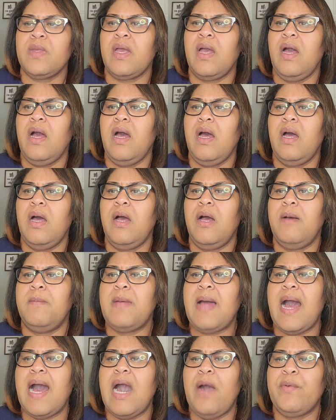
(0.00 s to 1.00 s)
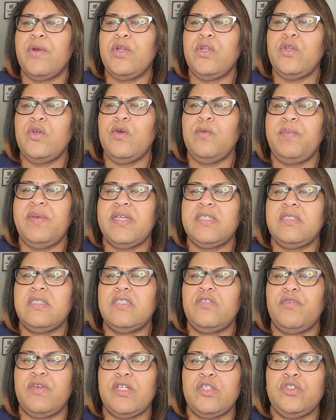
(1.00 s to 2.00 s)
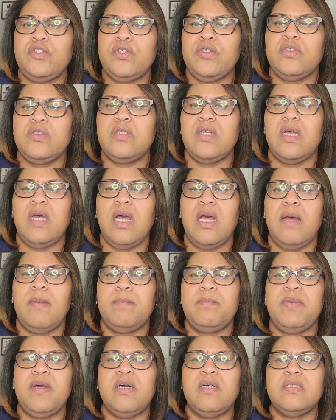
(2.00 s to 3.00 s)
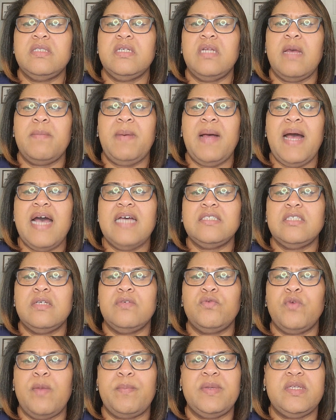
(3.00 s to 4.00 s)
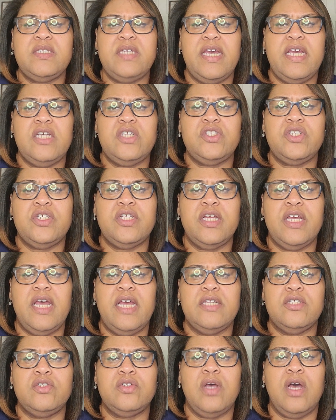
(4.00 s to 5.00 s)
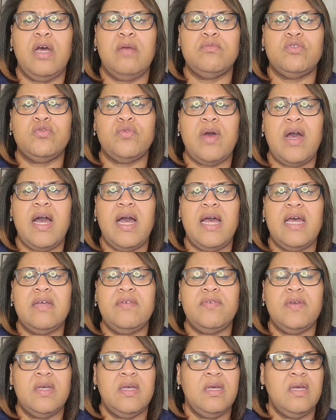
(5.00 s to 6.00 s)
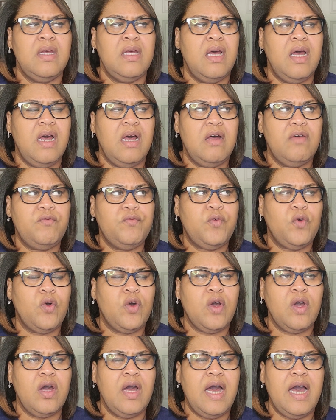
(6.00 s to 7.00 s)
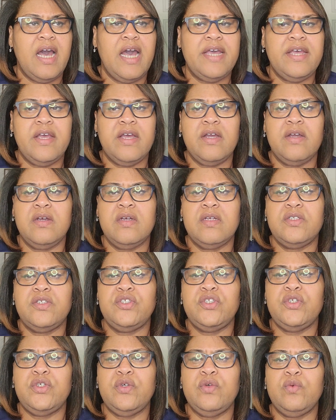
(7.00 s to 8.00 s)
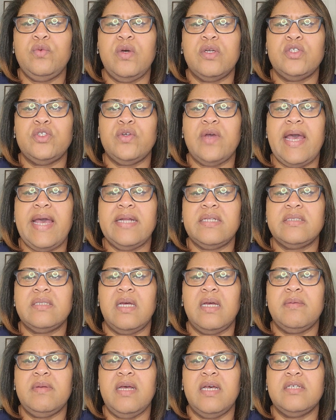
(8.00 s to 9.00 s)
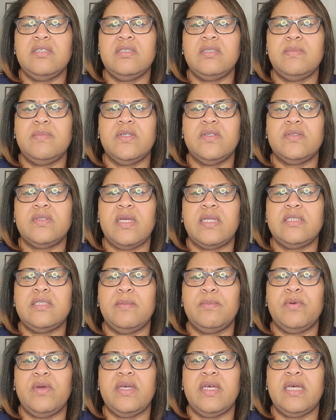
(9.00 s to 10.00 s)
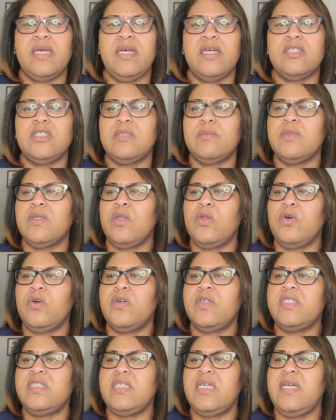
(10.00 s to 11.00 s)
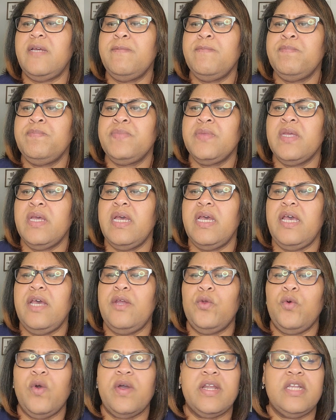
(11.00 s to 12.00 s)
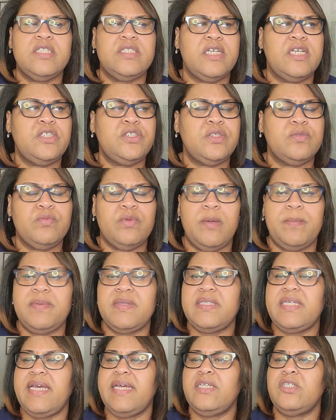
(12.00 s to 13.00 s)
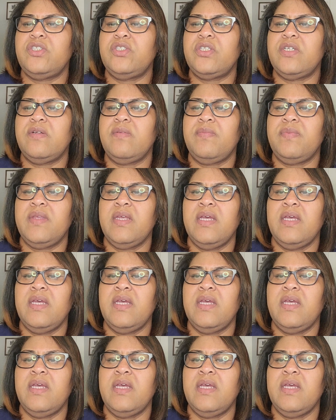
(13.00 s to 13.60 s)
our new business ventures, building a positive reputation and drive for hire to attract customers and to bring in customer loyalty and organization reputation.